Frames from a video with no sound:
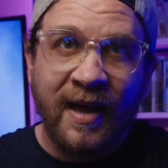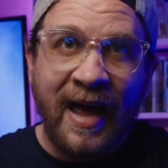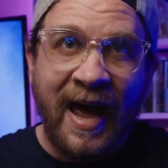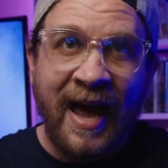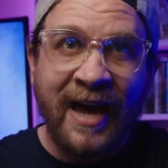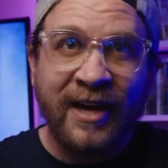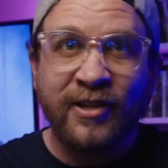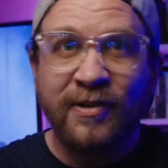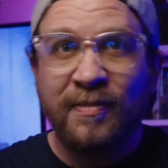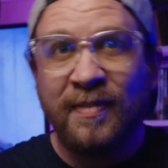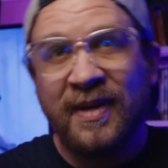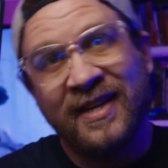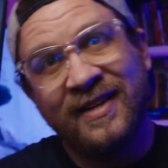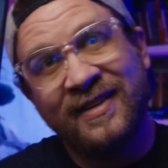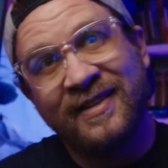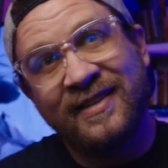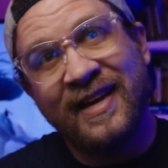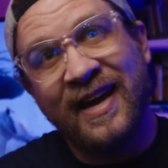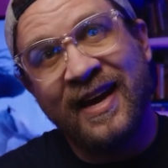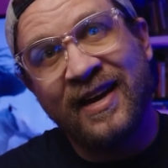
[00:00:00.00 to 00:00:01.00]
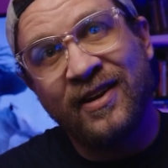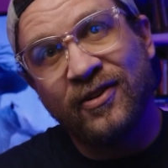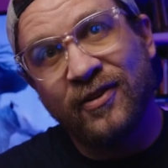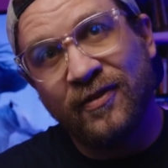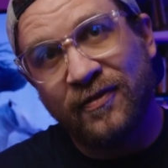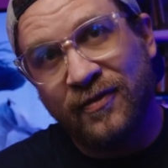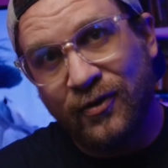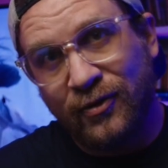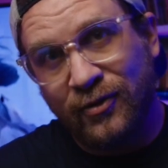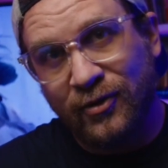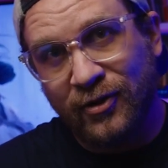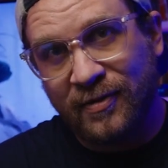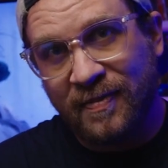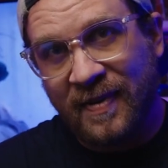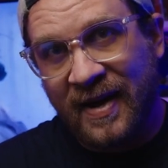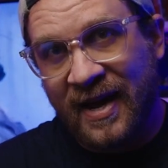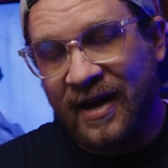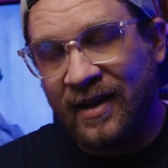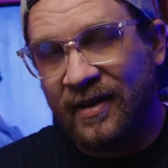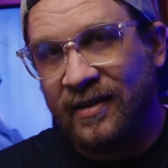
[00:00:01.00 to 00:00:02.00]
X-Men Days of Futures
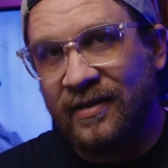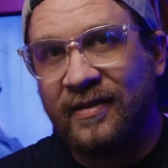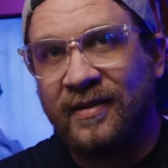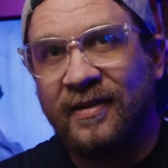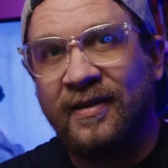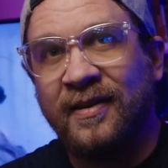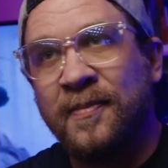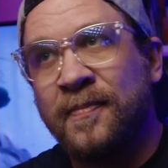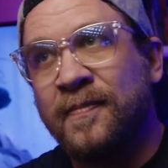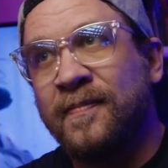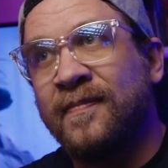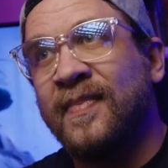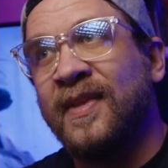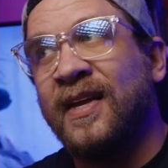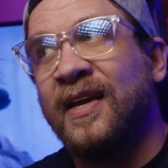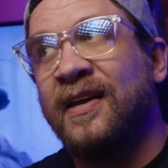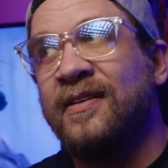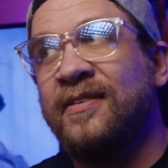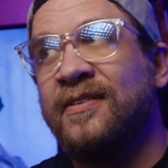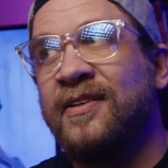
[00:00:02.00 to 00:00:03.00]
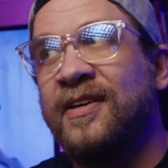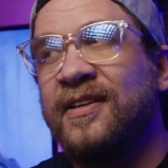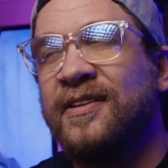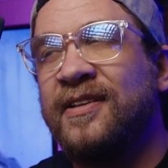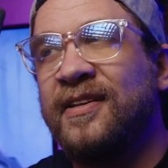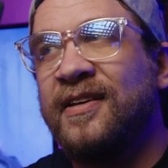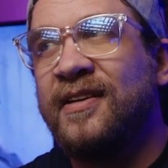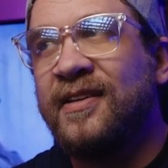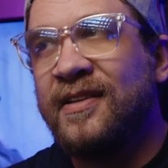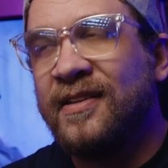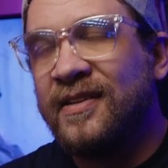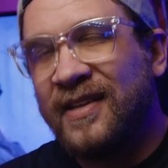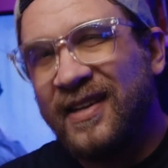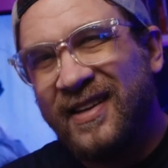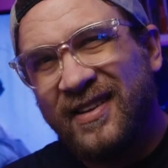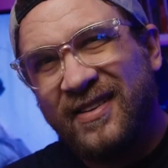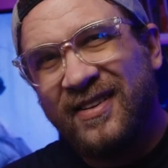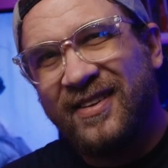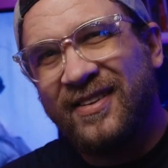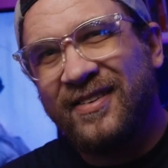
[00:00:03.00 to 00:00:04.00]
Past. This is
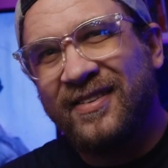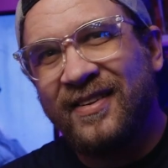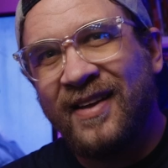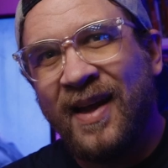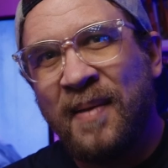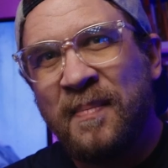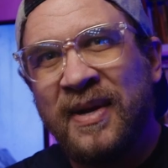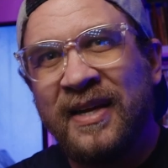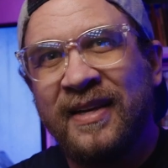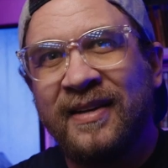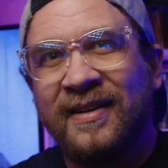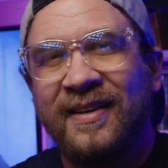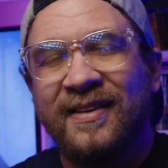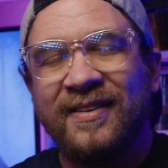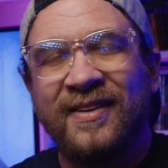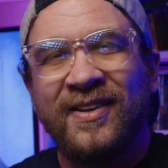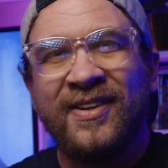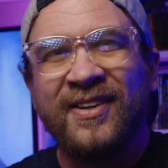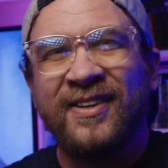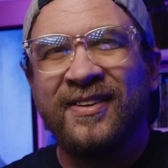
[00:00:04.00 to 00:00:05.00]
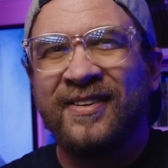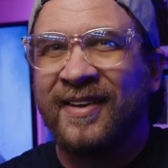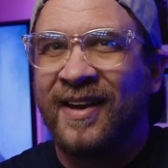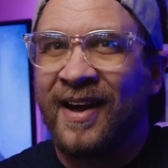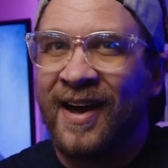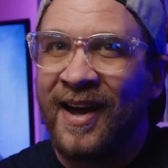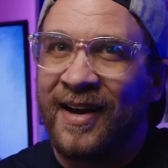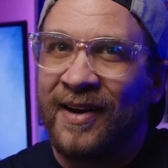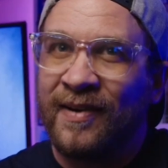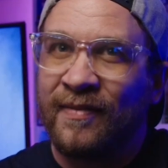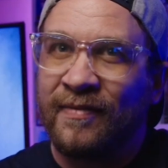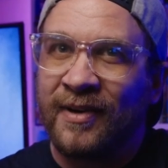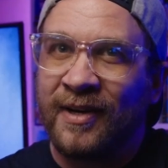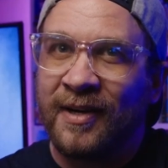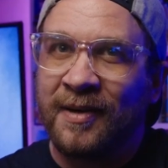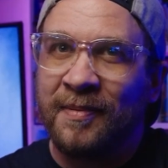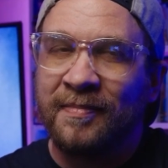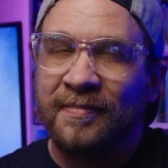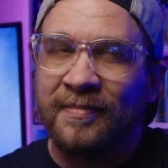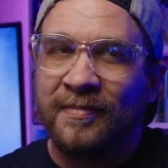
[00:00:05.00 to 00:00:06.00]
kind of
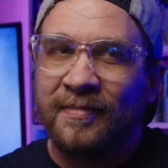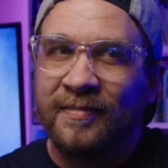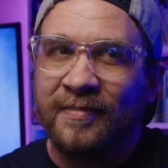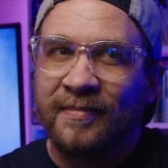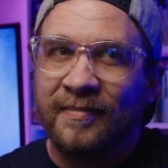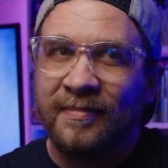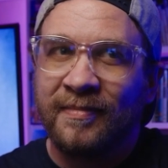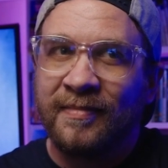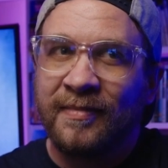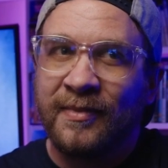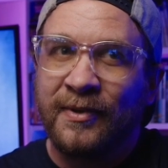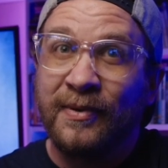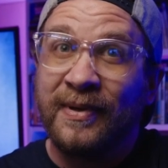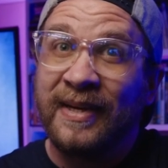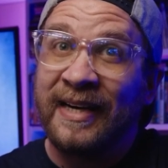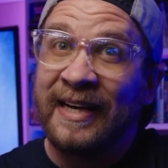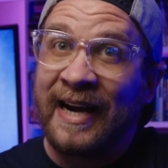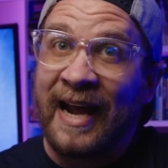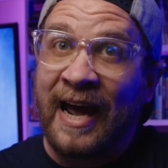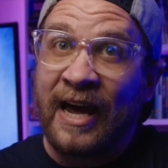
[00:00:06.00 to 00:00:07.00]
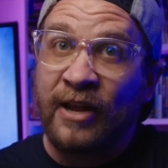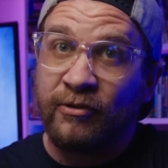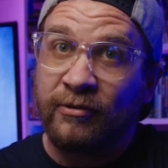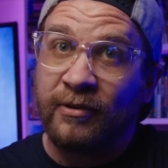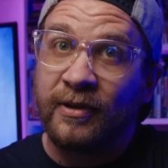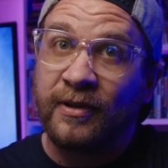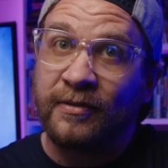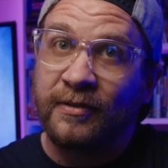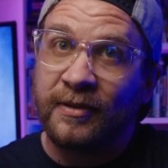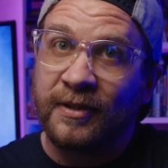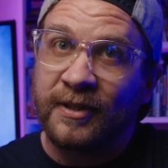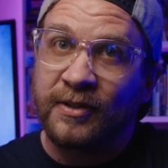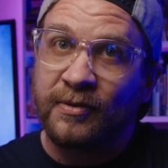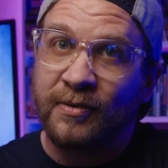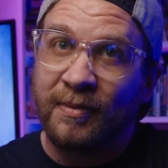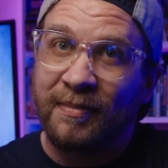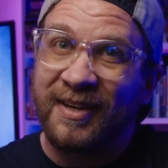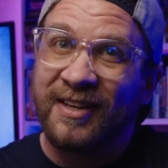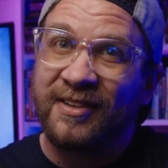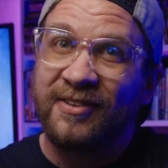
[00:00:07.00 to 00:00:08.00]
a, you get an asterisk for this
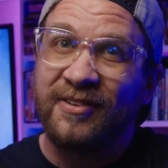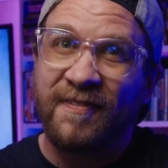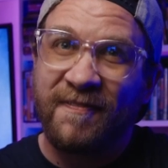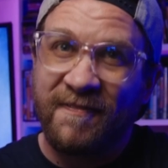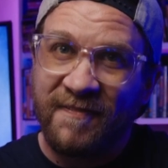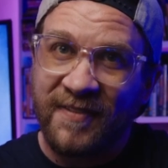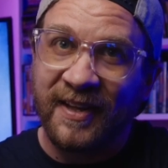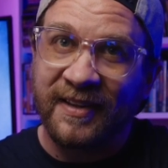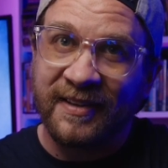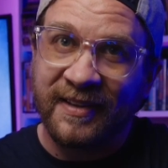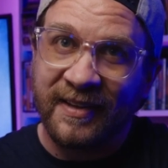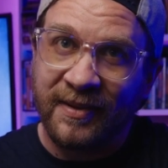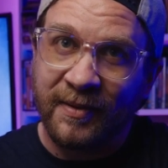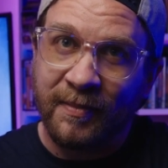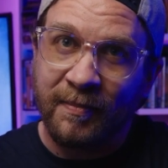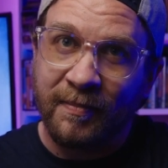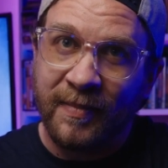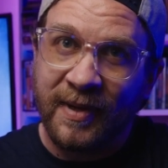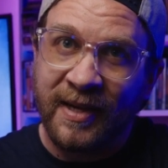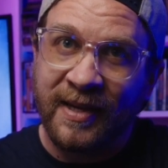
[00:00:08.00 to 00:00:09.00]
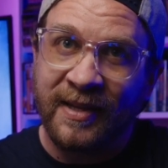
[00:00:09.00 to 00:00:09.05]
one, but it's a fifth in the